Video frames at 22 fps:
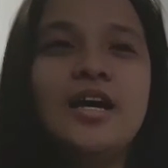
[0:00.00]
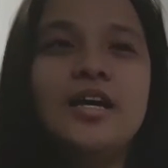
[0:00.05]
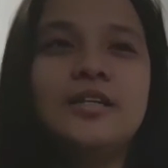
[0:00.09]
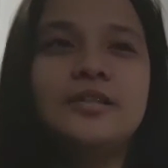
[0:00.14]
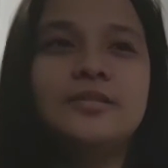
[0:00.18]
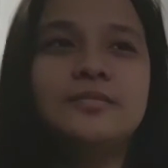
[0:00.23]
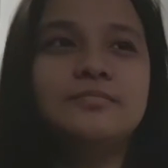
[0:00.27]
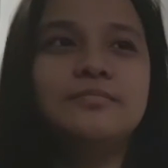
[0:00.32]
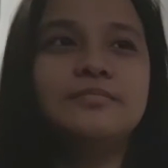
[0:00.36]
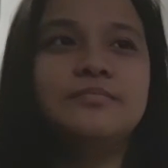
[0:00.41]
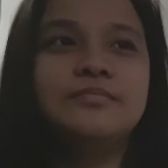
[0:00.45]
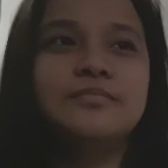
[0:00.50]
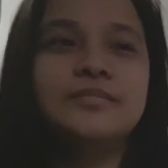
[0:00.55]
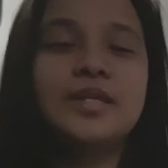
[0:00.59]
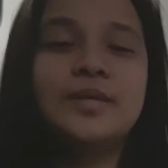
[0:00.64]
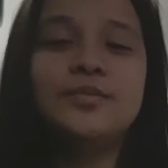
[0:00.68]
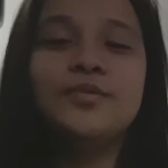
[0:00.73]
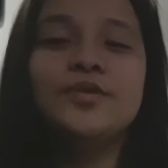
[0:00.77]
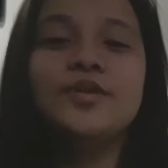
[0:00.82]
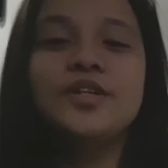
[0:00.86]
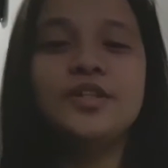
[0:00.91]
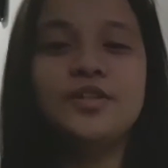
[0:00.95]
Um,
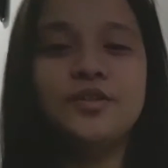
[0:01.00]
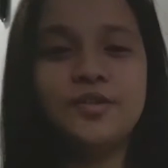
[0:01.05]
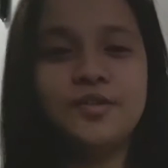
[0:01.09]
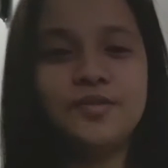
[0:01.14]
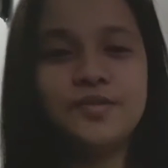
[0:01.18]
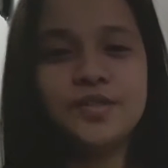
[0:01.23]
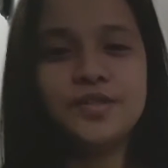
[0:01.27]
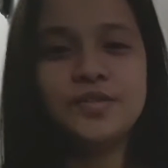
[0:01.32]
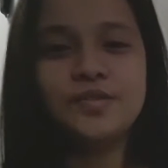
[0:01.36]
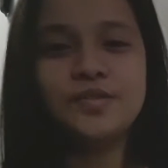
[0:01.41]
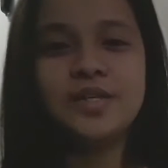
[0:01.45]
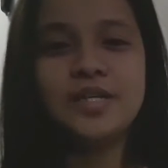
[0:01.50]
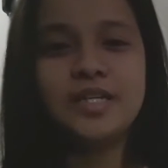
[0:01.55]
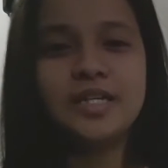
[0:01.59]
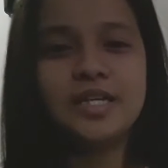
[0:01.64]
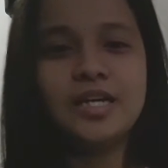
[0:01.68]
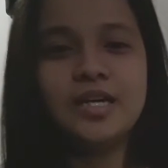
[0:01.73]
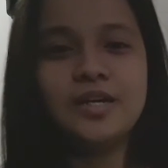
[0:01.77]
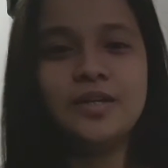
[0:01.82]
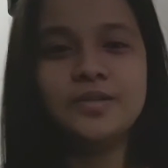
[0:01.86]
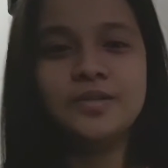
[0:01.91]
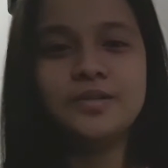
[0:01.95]
I'm really nervous right
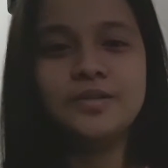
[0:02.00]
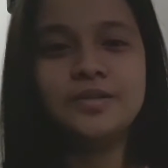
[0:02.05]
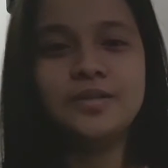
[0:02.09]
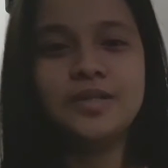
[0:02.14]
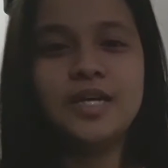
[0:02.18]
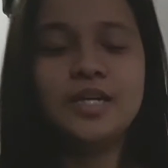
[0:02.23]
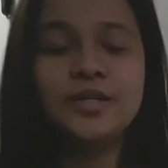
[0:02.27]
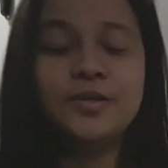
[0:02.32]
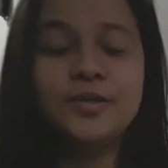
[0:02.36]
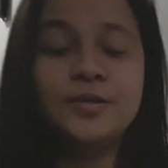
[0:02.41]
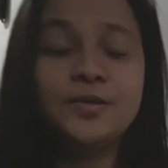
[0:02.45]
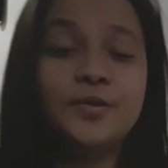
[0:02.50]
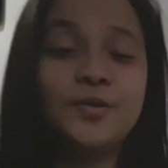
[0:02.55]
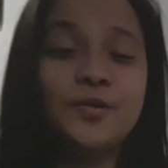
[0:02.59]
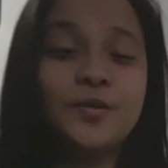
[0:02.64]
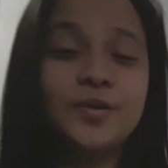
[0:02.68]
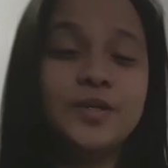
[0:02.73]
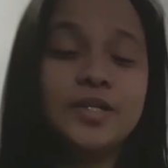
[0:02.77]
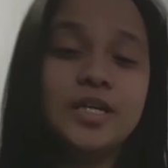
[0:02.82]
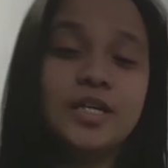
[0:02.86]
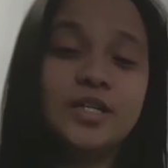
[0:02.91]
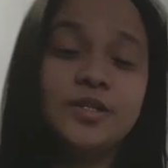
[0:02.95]
now. I don't know
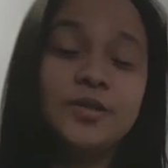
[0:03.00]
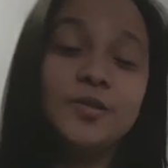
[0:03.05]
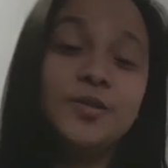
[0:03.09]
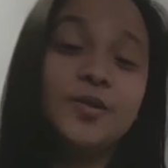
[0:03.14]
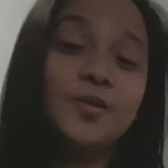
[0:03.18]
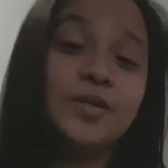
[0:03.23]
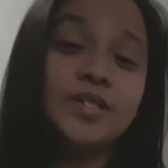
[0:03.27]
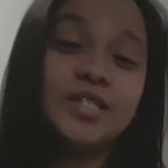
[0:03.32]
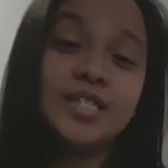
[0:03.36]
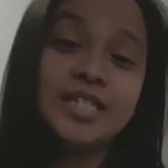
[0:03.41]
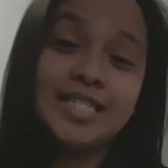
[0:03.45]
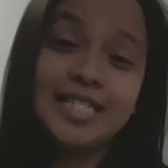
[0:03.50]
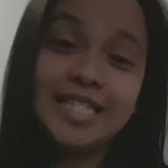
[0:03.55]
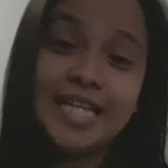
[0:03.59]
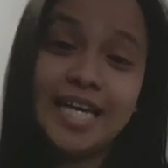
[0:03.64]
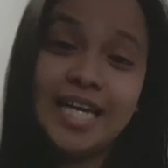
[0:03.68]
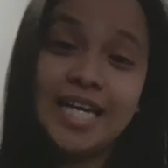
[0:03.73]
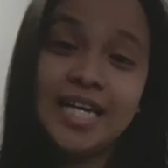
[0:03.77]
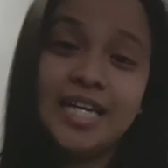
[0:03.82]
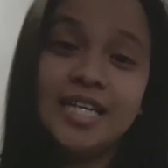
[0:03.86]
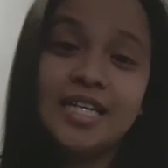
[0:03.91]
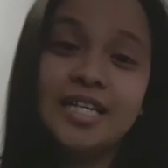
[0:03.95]
what I don't know what to
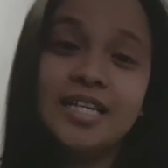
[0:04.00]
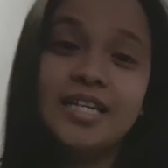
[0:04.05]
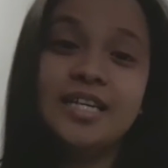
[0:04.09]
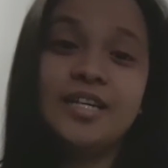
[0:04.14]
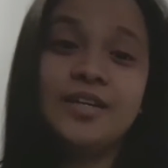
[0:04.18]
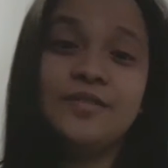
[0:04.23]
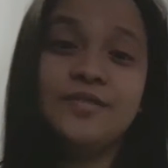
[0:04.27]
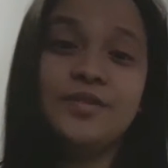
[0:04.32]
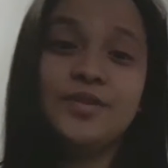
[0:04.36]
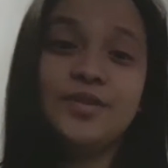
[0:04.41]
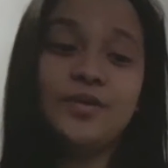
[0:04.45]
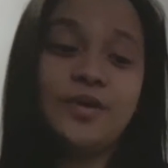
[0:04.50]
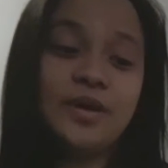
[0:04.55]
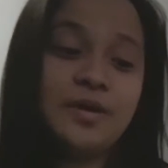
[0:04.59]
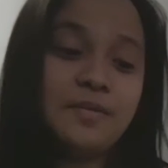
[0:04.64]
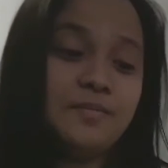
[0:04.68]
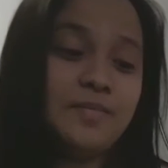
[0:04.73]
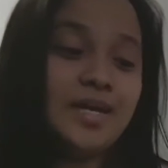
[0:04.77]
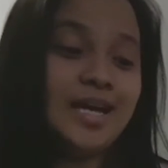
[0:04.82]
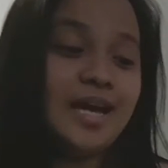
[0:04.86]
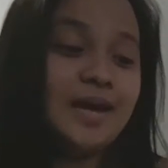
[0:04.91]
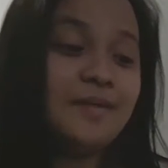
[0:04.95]
say, even though I
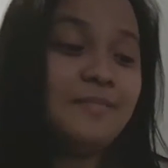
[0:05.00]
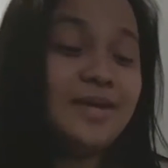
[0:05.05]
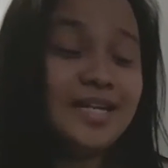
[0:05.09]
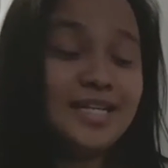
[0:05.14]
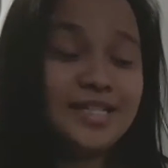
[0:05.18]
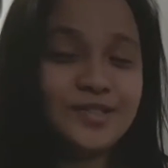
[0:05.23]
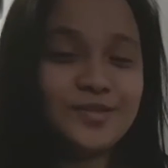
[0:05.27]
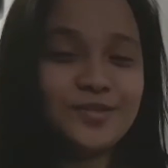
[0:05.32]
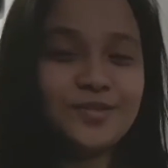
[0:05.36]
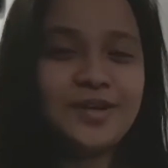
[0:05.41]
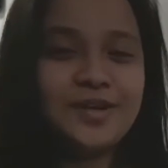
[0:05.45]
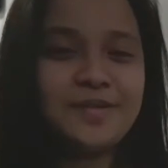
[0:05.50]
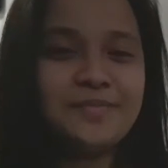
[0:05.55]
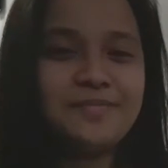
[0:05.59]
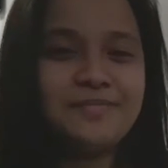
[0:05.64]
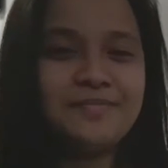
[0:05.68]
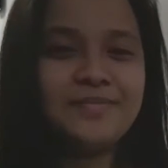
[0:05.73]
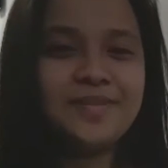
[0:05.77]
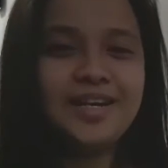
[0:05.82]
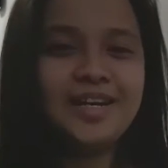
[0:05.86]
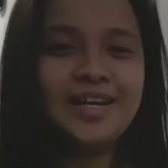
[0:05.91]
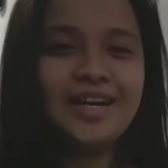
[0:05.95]
made I made a
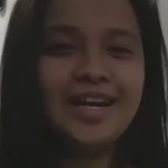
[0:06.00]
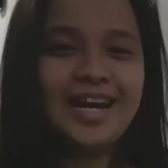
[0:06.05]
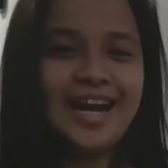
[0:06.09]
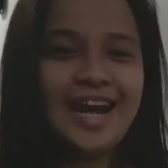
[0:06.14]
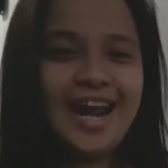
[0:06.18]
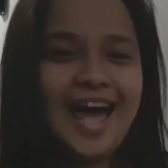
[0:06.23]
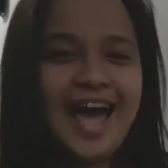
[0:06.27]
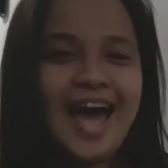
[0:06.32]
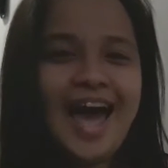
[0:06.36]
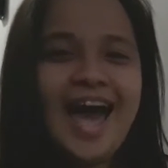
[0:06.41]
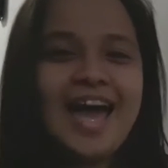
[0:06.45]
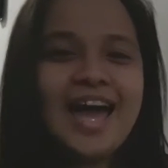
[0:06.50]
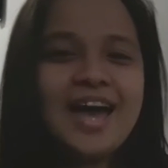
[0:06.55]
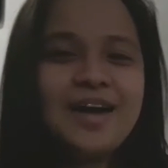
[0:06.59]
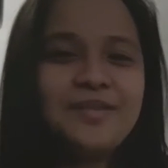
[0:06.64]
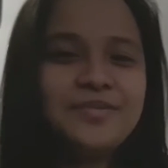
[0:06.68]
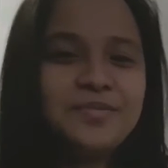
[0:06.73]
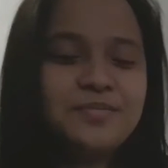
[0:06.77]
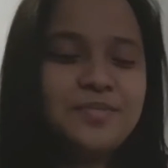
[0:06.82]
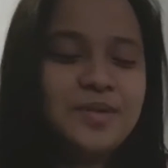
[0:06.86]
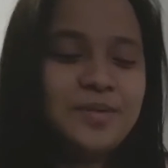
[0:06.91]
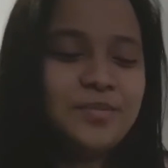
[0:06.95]
script, but I
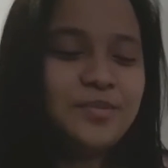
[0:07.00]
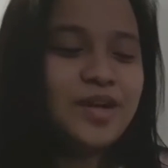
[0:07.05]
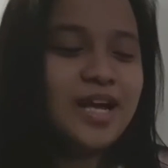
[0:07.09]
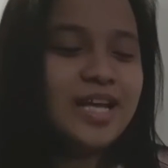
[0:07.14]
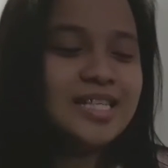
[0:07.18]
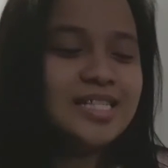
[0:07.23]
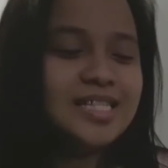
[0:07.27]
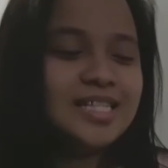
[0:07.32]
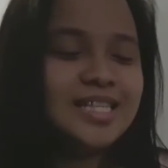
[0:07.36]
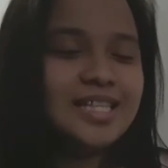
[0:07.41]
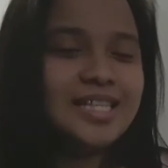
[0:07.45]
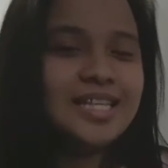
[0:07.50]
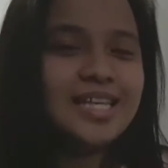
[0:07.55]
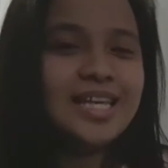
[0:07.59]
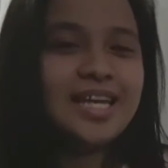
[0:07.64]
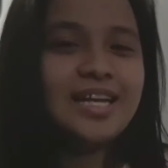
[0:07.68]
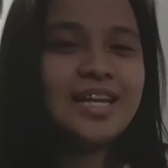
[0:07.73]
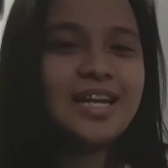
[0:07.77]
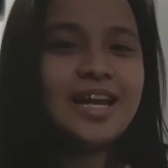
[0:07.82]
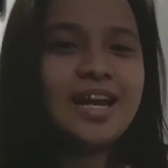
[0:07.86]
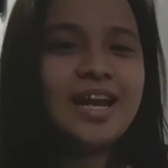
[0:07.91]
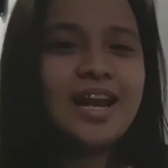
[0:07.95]
haven't memorized it
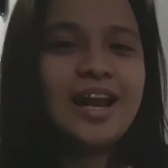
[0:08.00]
yet